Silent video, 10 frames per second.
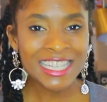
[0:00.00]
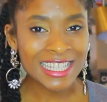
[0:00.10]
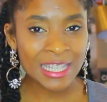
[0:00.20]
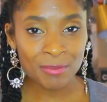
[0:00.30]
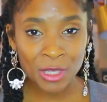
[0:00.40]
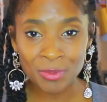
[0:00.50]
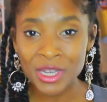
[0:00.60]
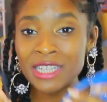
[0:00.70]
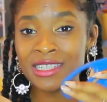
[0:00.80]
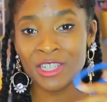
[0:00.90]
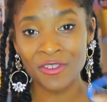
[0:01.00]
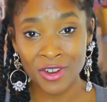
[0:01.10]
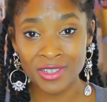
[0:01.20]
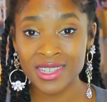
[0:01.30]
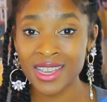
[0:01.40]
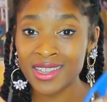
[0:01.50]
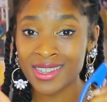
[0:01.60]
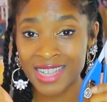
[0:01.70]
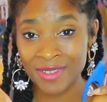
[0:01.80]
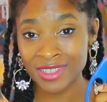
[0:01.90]
simply put, in your first kit,
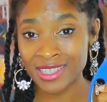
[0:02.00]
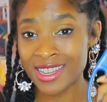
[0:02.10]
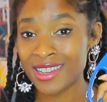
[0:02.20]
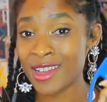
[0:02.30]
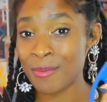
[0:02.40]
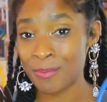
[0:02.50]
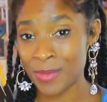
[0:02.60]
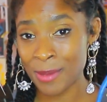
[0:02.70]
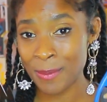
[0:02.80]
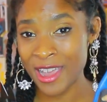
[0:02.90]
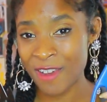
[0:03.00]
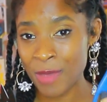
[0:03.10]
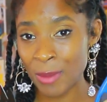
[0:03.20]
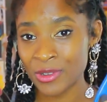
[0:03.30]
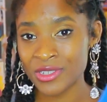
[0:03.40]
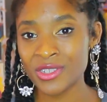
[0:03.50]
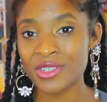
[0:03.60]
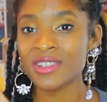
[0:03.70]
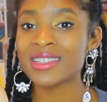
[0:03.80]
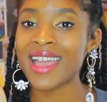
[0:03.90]
you definitely need a big pair of paper
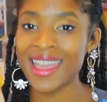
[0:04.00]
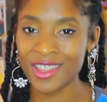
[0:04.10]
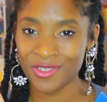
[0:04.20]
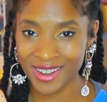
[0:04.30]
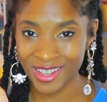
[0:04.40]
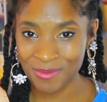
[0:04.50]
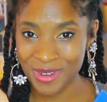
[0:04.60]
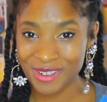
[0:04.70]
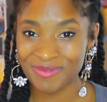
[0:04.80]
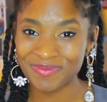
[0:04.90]
scissors and a thread clipper.